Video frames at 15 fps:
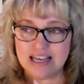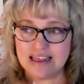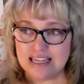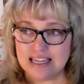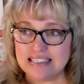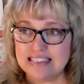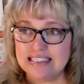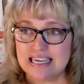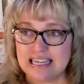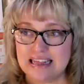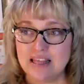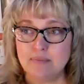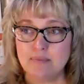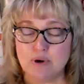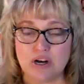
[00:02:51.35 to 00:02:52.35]
Let's get
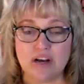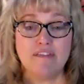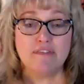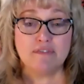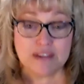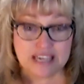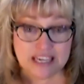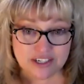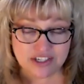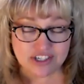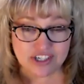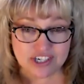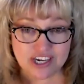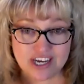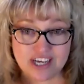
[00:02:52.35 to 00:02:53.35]
the book
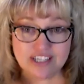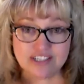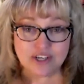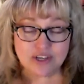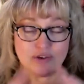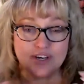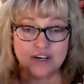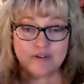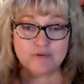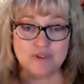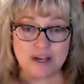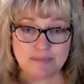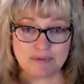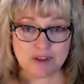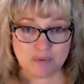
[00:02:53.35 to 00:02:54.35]
finished so you can
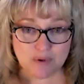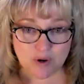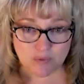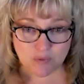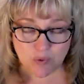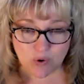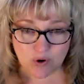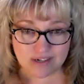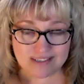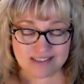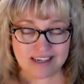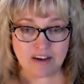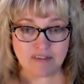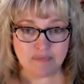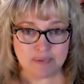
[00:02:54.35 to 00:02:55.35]
reap the rewards
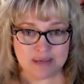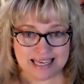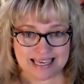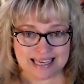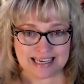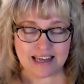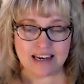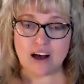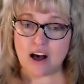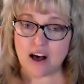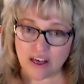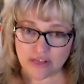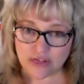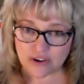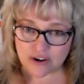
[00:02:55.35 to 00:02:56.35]
of being an
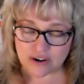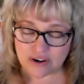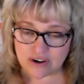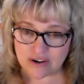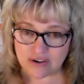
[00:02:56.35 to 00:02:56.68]
author.